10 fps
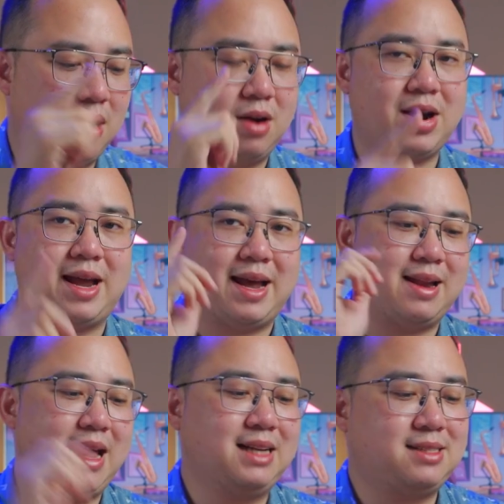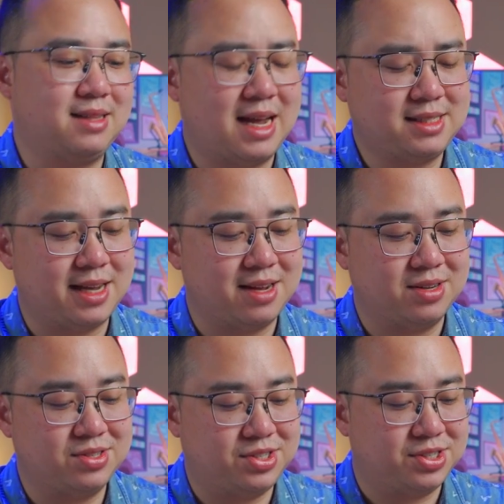All right, and next, let's head
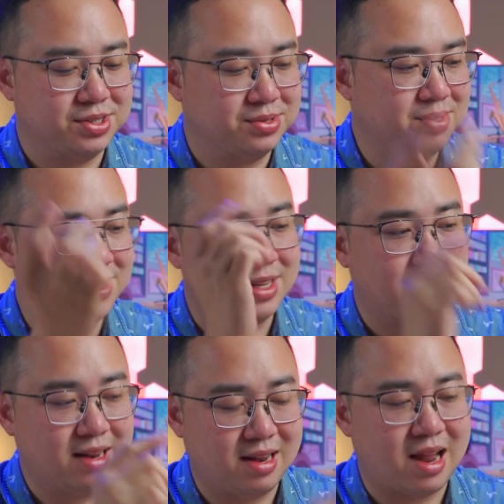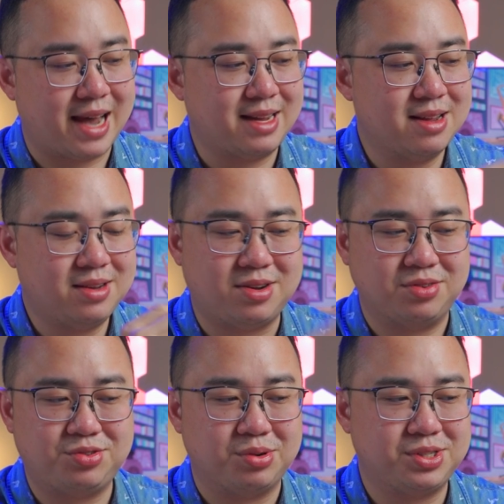on to the light
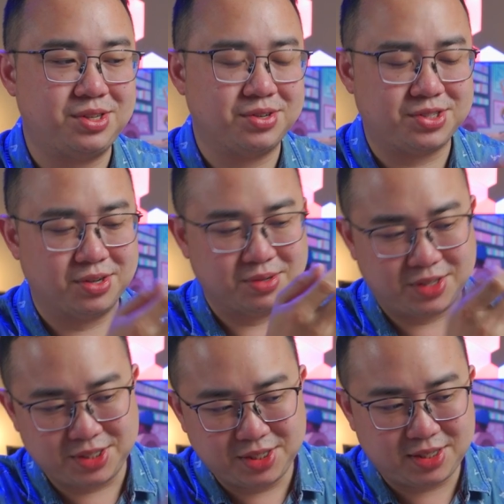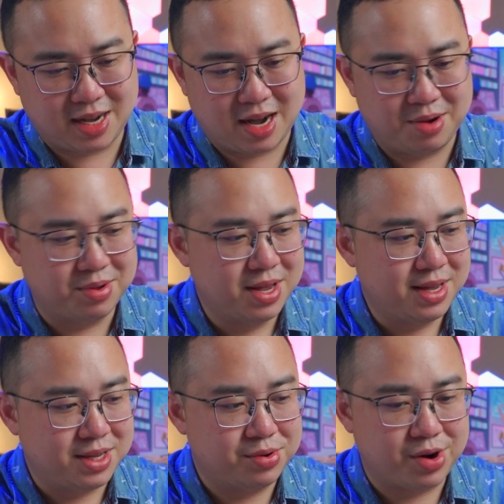controls here. So this is how
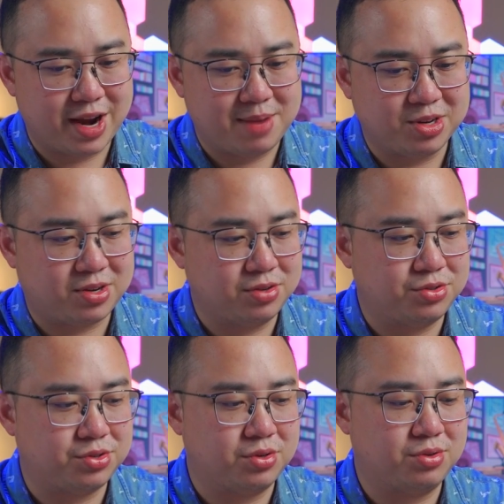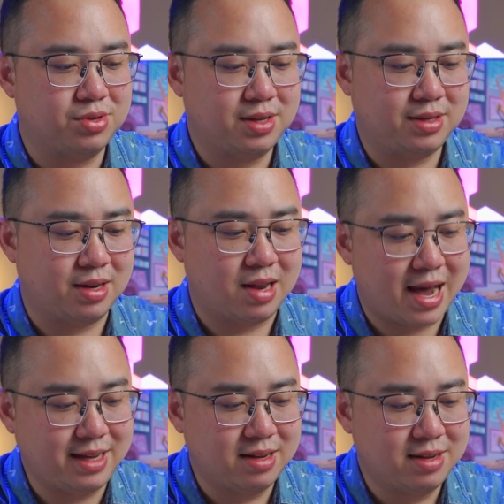you are able to control the
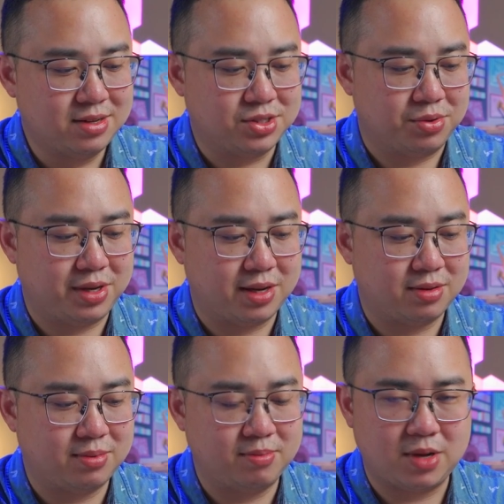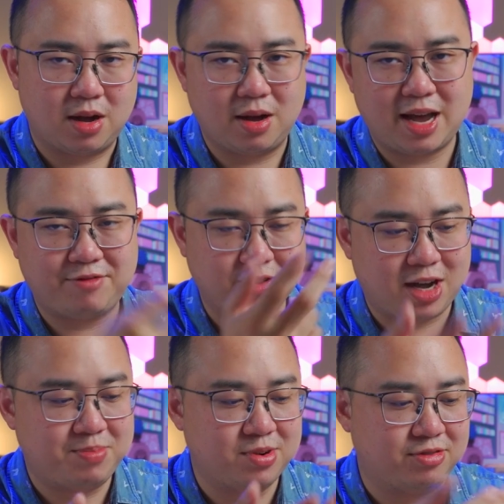light. So you can have a
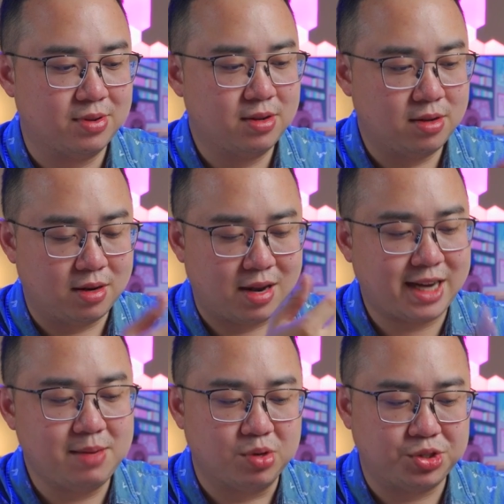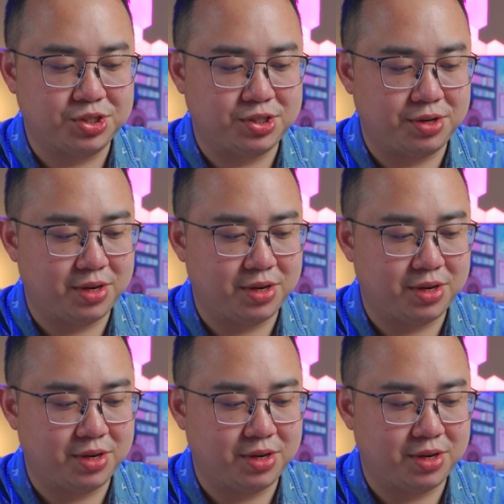couple of lighting motions here.